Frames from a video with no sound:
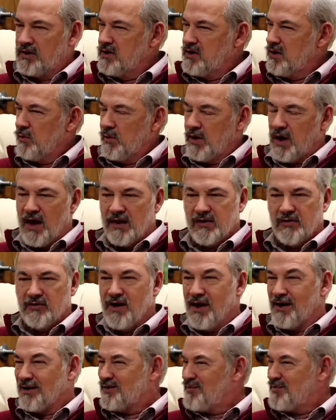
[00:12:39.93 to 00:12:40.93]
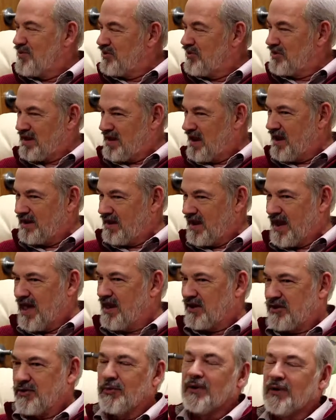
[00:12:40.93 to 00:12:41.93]
and you and I are not communicating
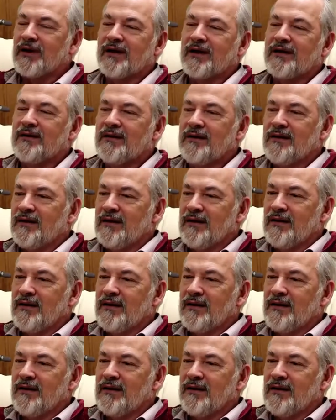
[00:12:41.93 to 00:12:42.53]
accurately